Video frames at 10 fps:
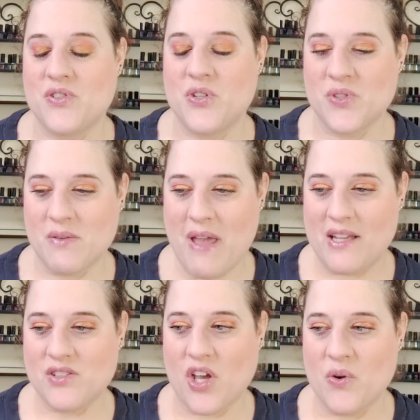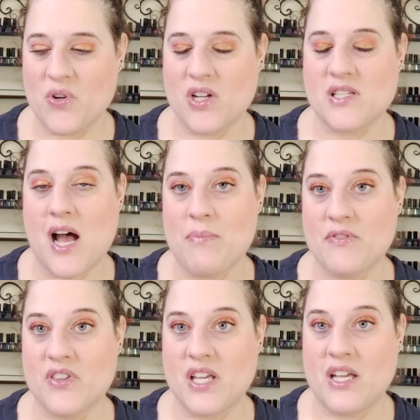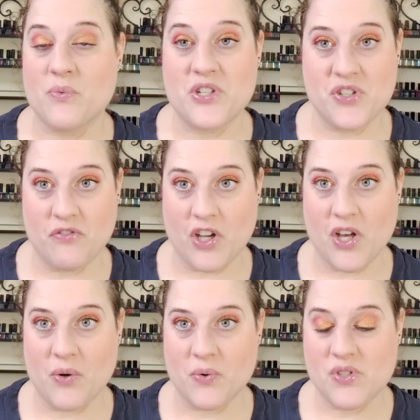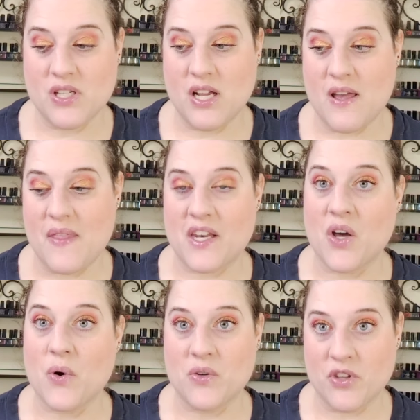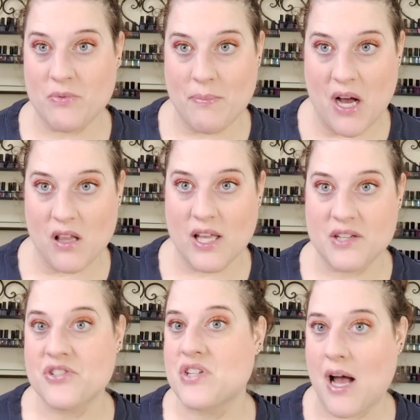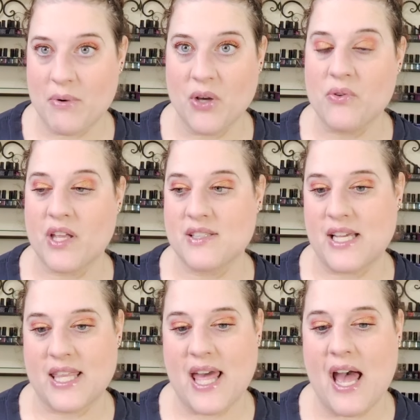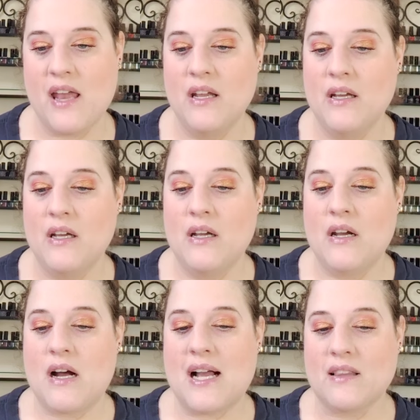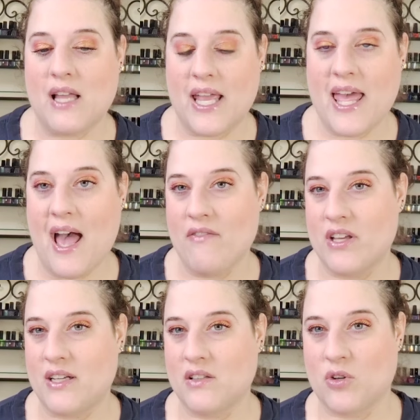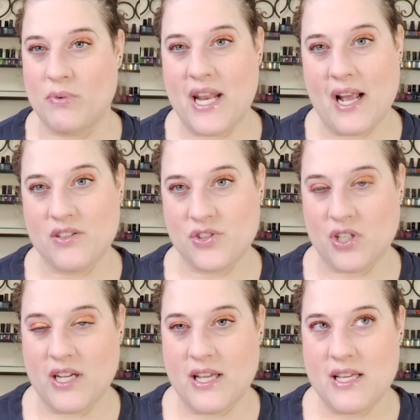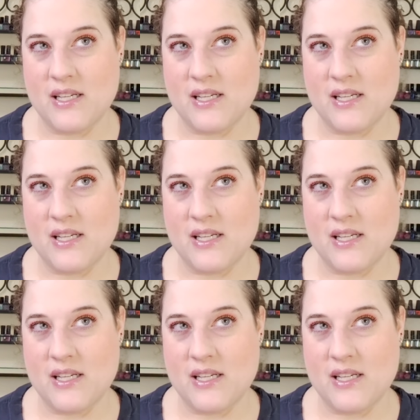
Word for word: use a base coat on top of the Rejuvacote and then go in with my polish, top coat, things like that. I like having a little bit extra